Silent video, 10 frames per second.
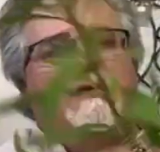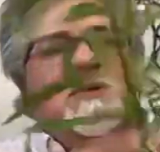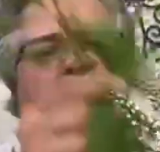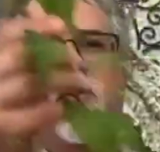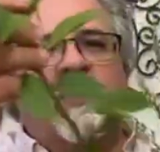me
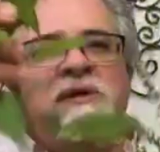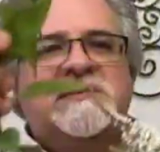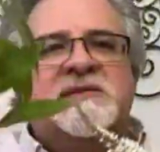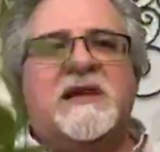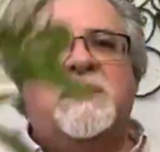pull one
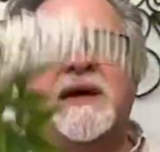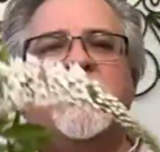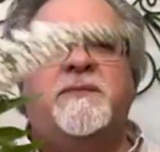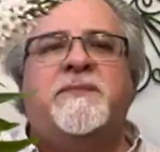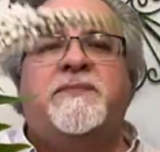stem
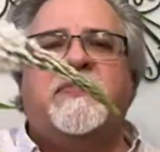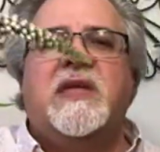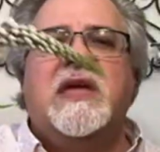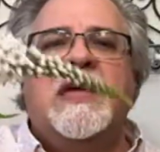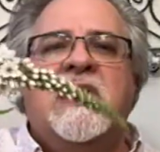out.
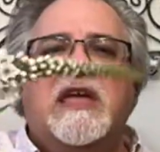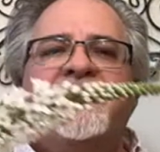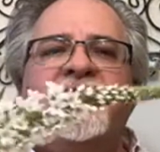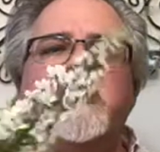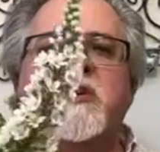
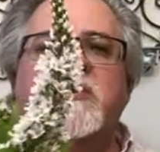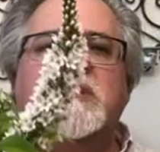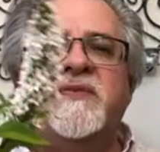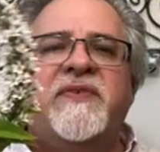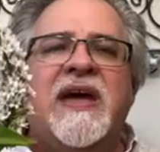Even though
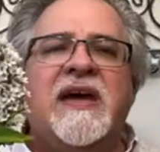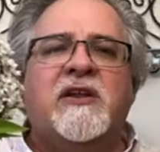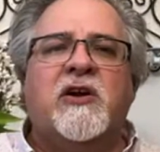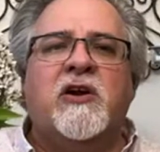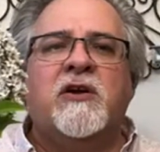it's
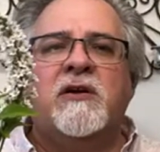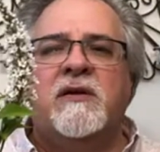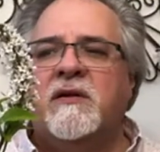fatter,